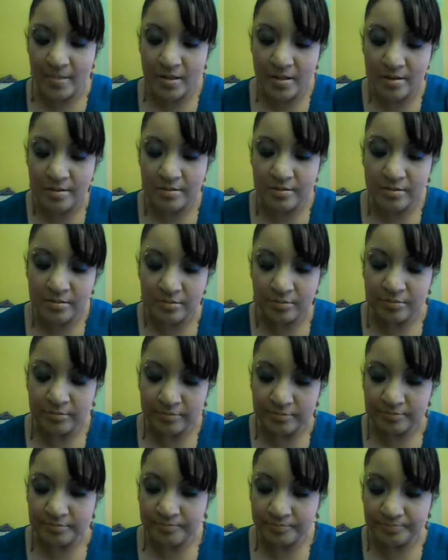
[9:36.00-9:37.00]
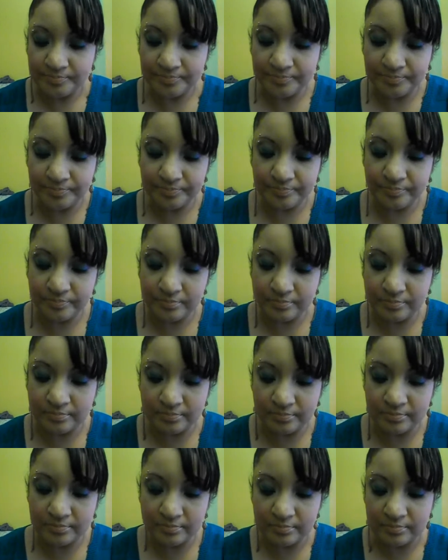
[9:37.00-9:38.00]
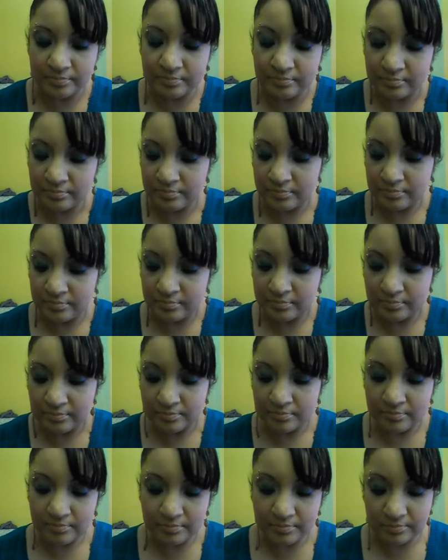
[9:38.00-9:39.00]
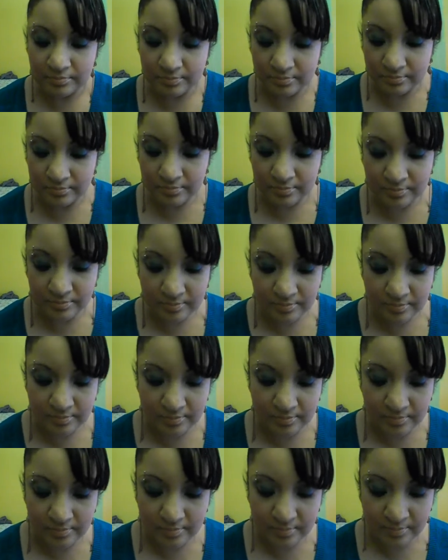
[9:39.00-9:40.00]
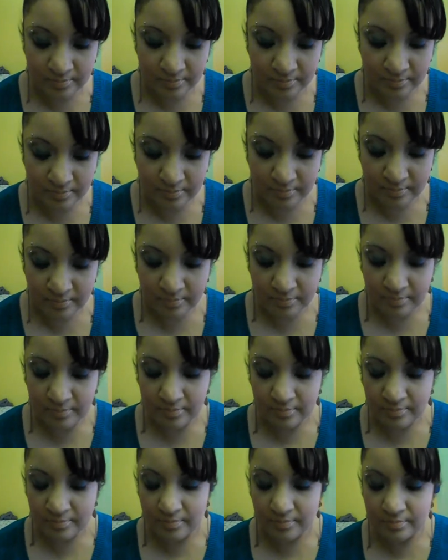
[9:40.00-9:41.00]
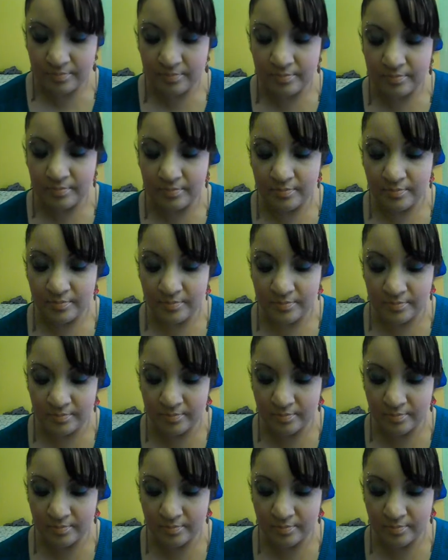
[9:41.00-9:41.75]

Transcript: (no one is talking)